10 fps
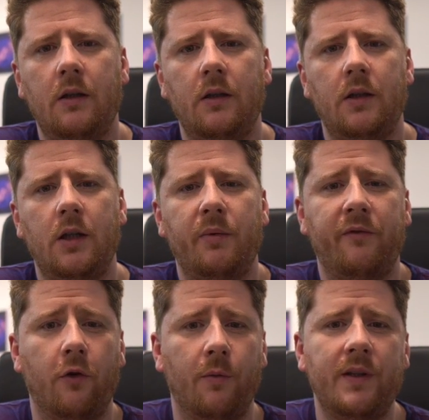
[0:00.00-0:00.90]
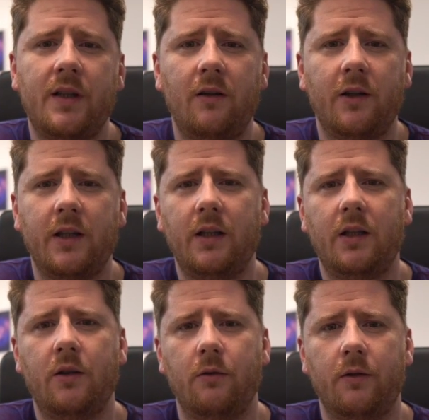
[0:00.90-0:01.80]
Now before we start looking at the
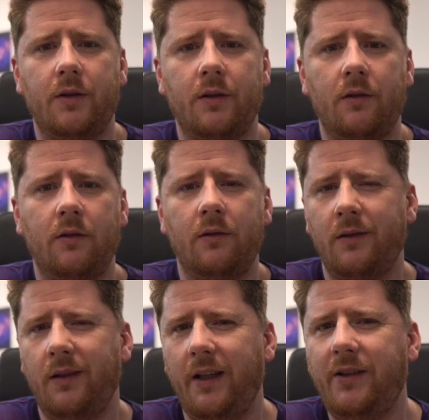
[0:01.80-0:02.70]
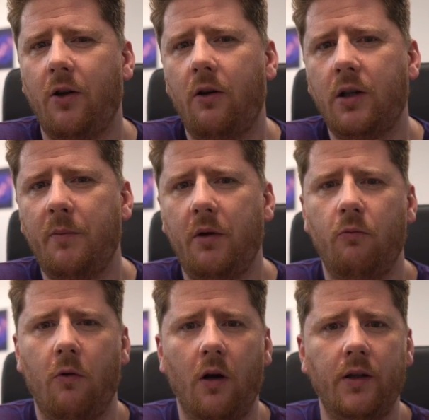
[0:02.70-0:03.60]
code, let's talk about
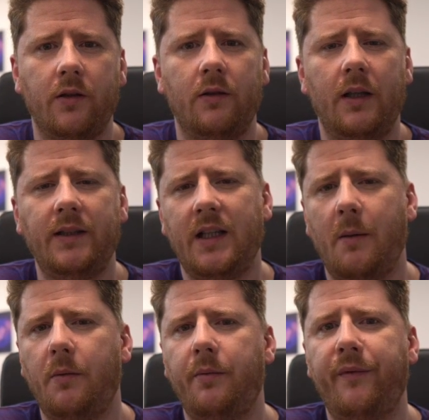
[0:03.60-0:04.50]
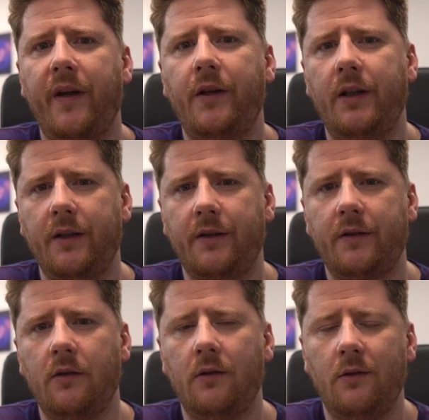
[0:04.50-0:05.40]
what a dynamic provider is
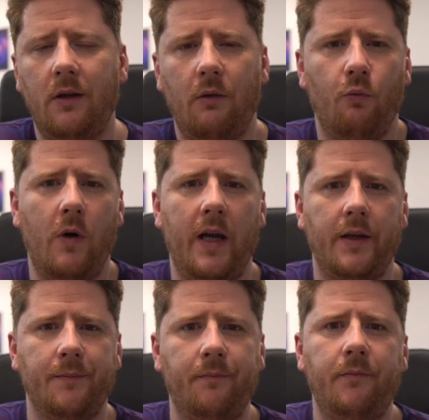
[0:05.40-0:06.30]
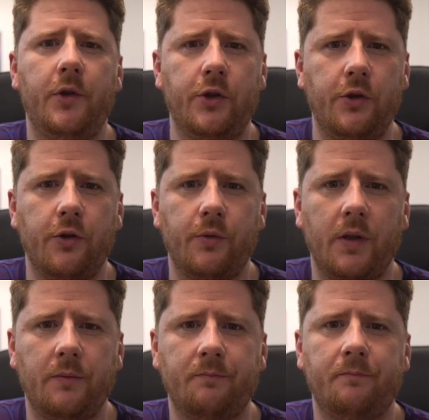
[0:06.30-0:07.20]
and when you should use
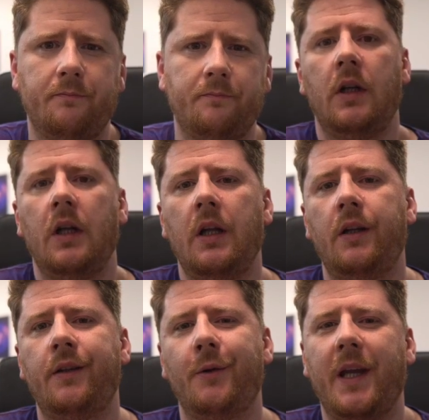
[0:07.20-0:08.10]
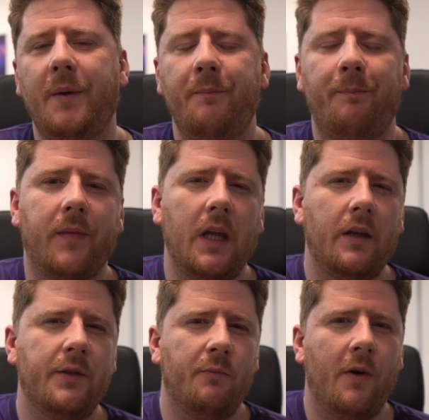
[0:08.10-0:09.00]
one. Okay,
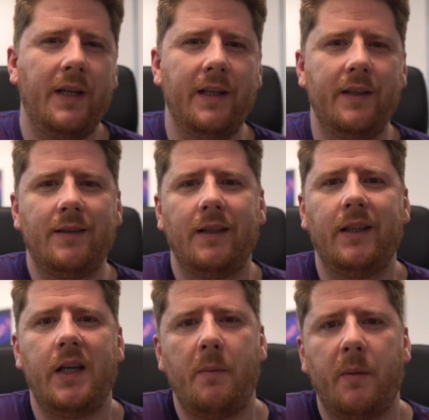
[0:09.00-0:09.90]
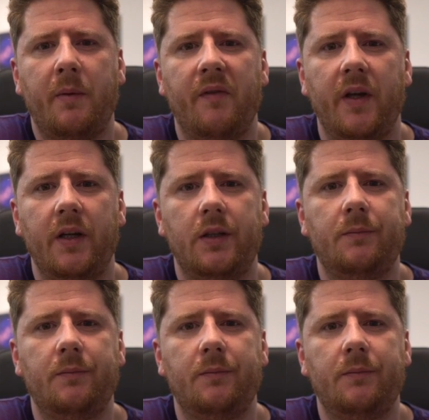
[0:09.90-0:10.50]
so what is a dynamic provider?